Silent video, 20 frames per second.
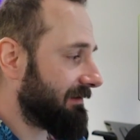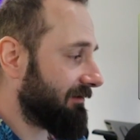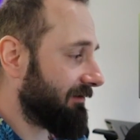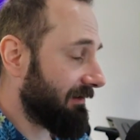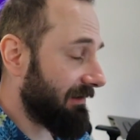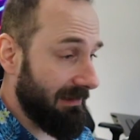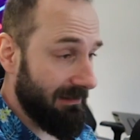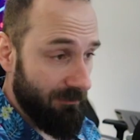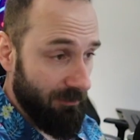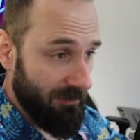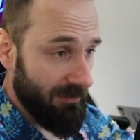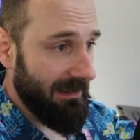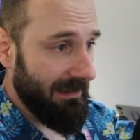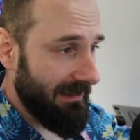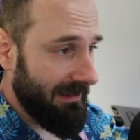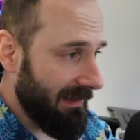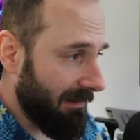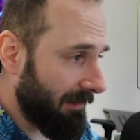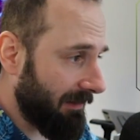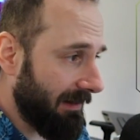So that was
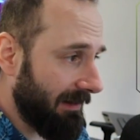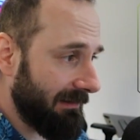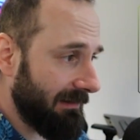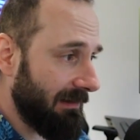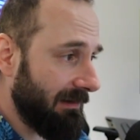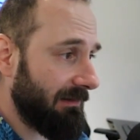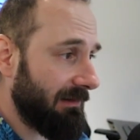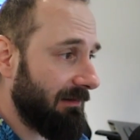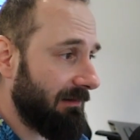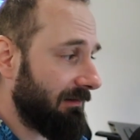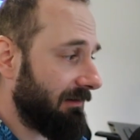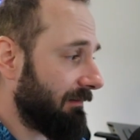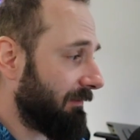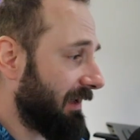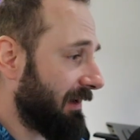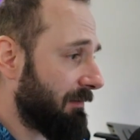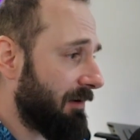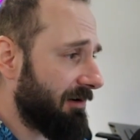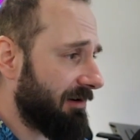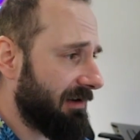idea behind the
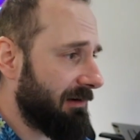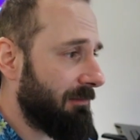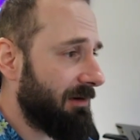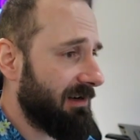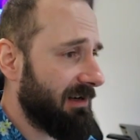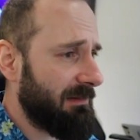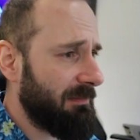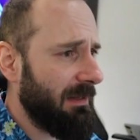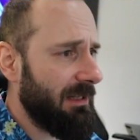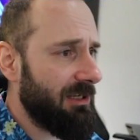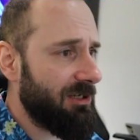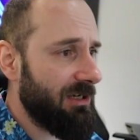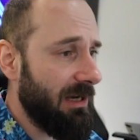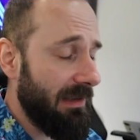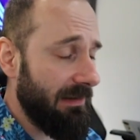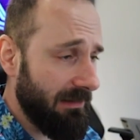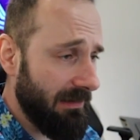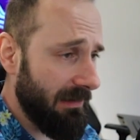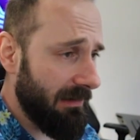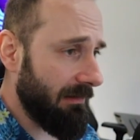black market militia,
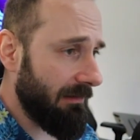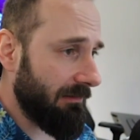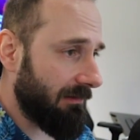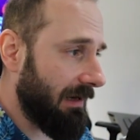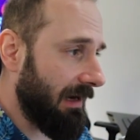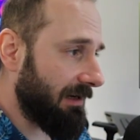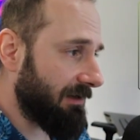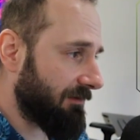and the guys, of